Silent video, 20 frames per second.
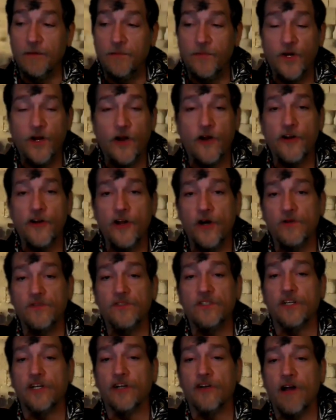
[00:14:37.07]
put our nose
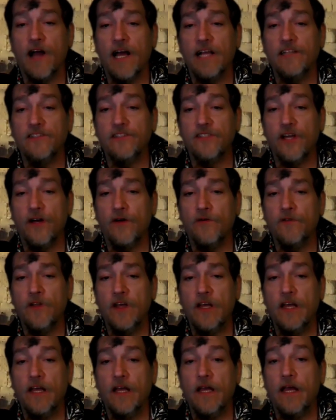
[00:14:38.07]
to the grindstone
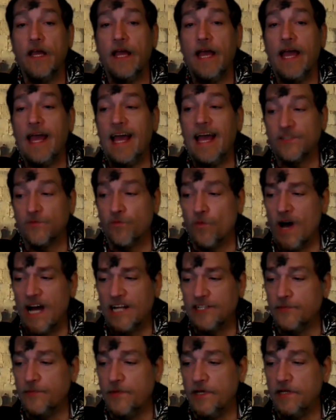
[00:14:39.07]
as
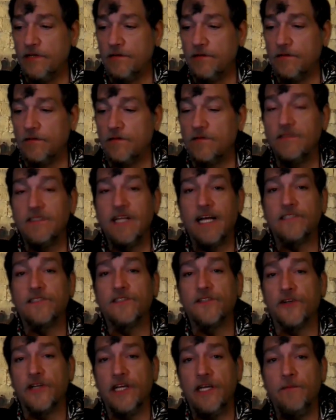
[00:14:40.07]
watchmen,
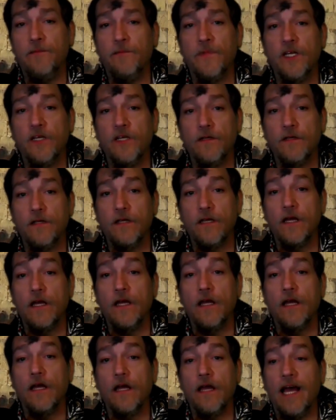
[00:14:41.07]
Netzarim,
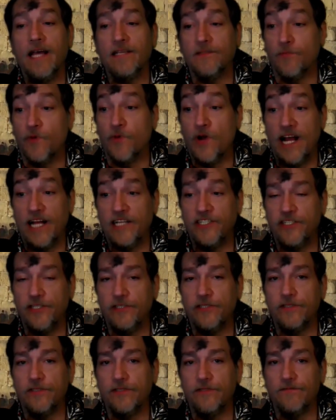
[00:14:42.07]
as
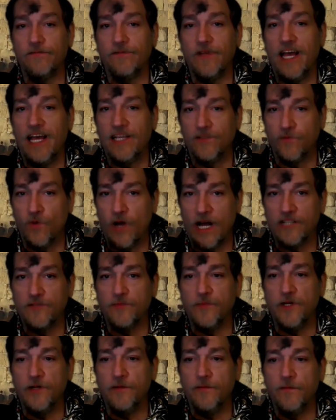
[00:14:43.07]
branches, as
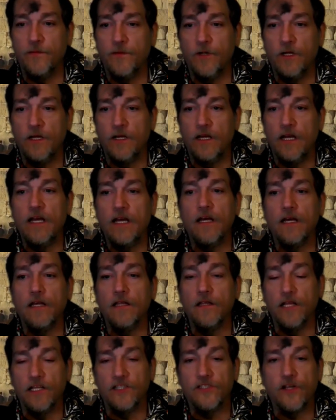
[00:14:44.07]
watchmen.
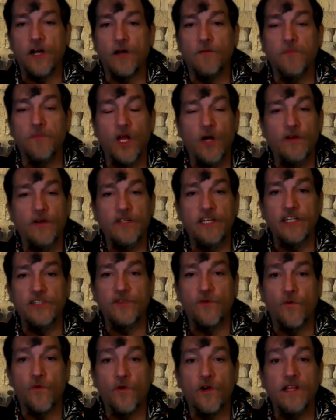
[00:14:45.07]
Let's start blowing this
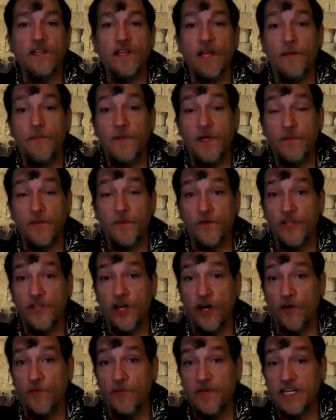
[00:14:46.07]
horn and let people
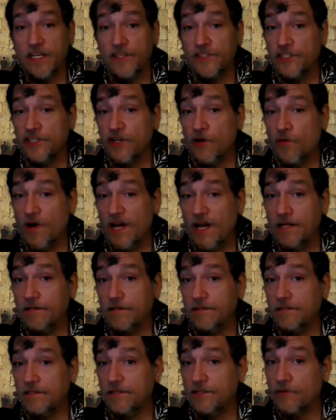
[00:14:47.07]
know because you know what?
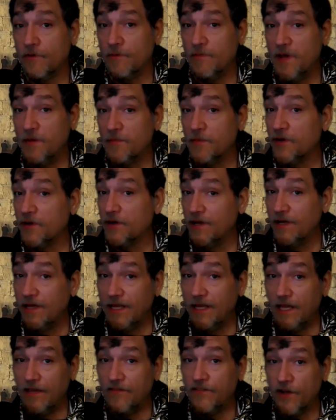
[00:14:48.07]
Remember,
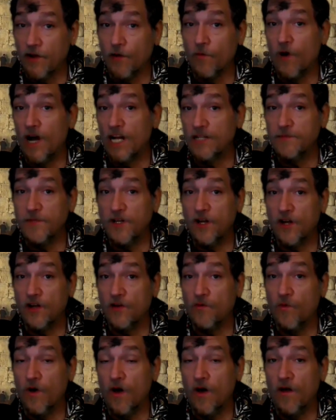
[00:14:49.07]
if you're a watchman on
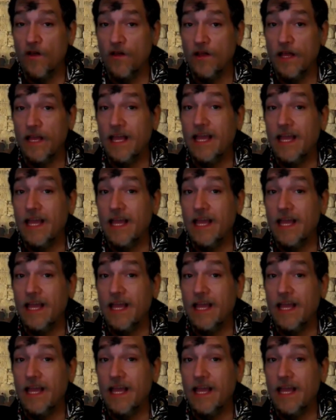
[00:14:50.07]
a wall